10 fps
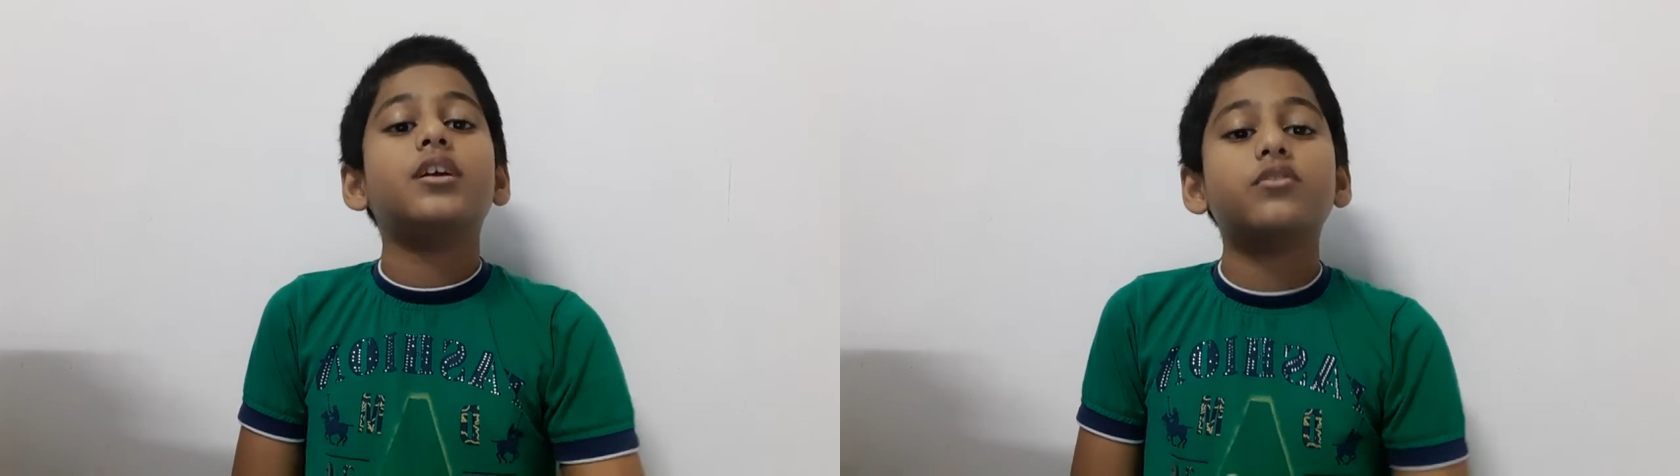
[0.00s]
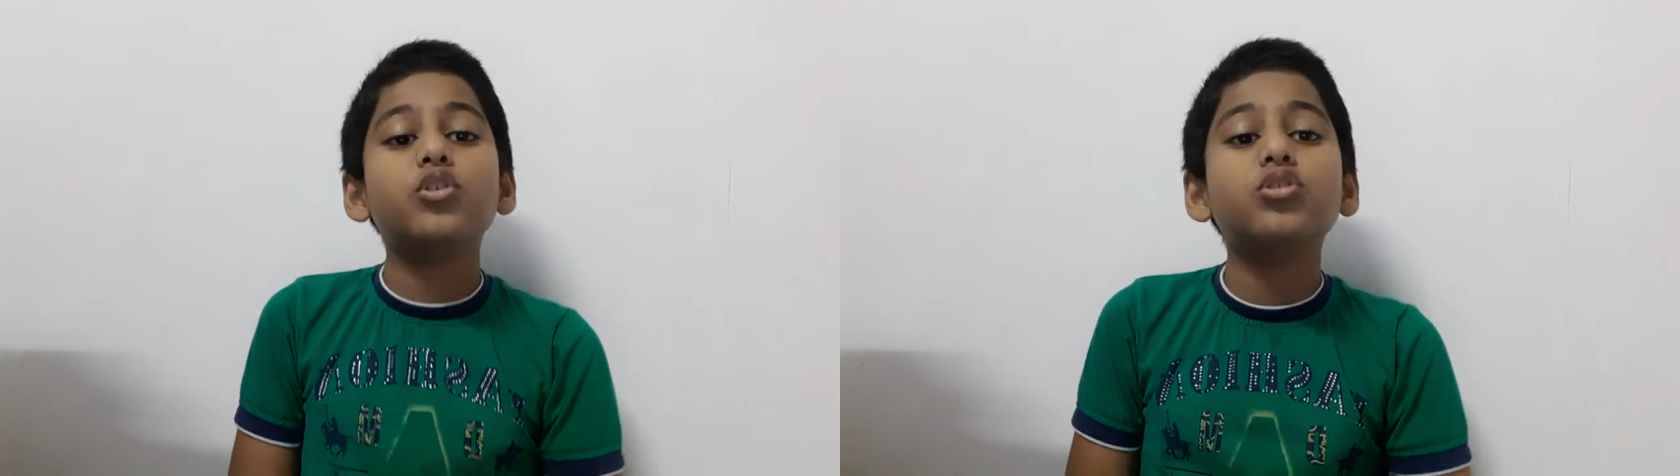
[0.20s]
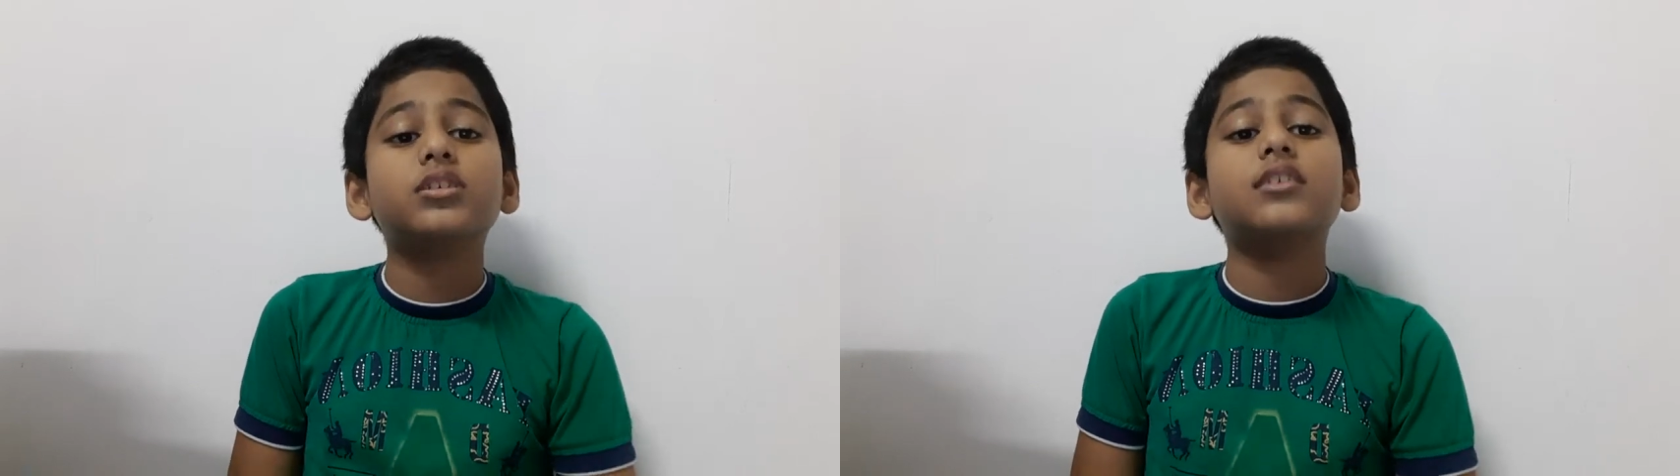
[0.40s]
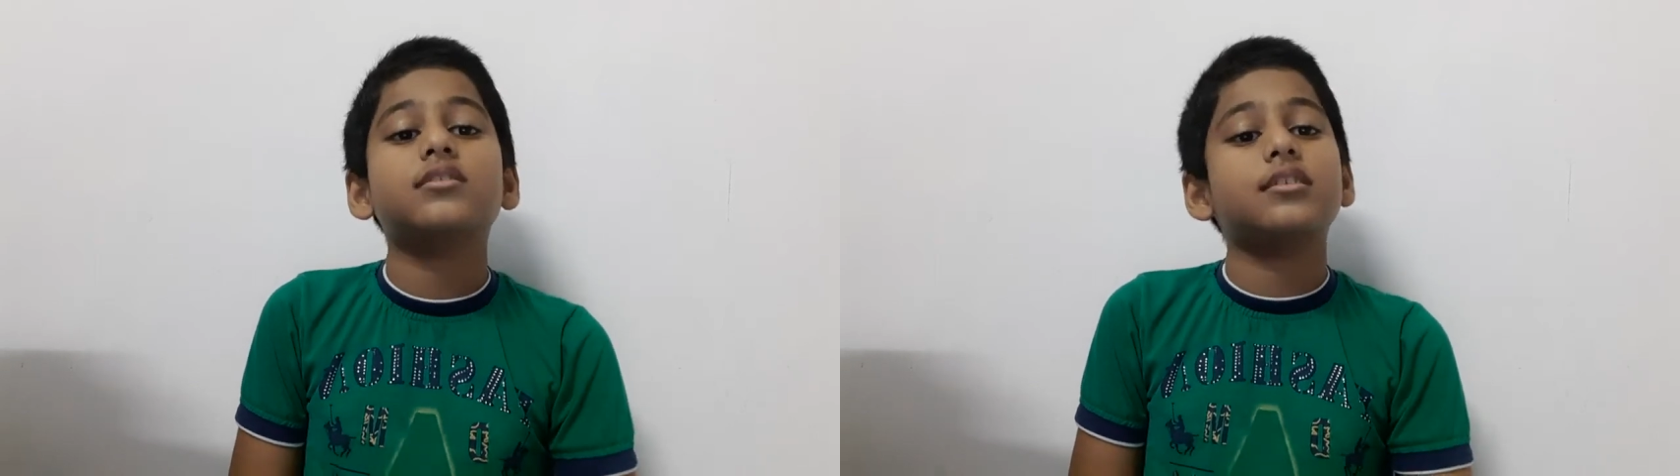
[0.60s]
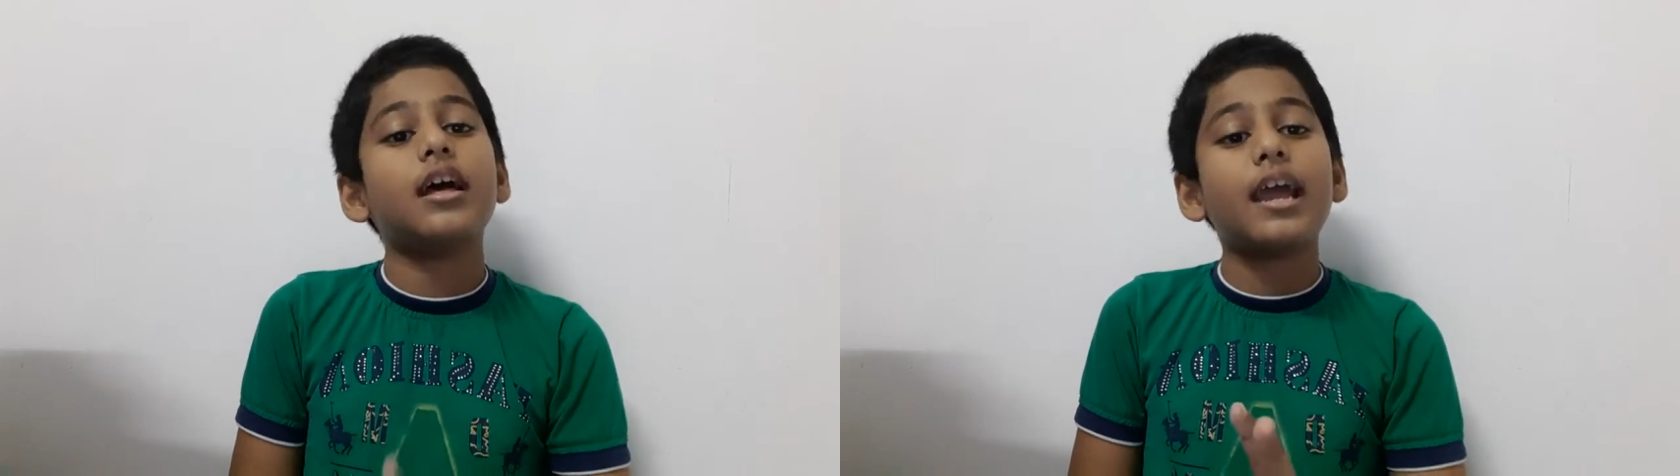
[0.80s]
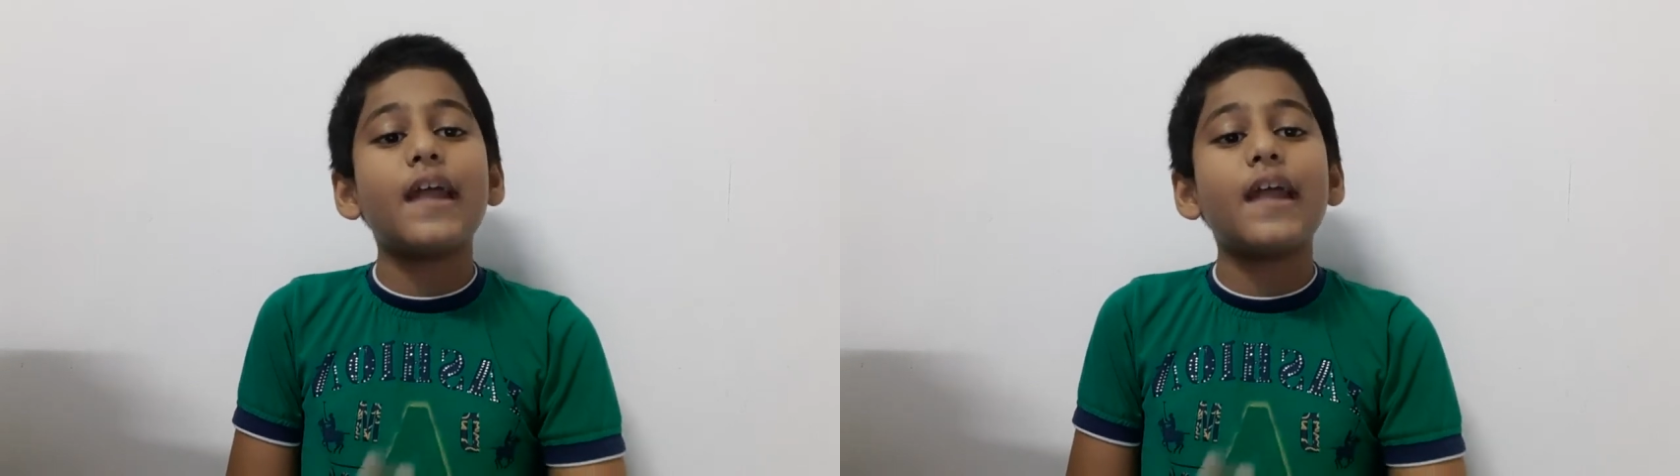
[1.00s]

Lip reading: uses in the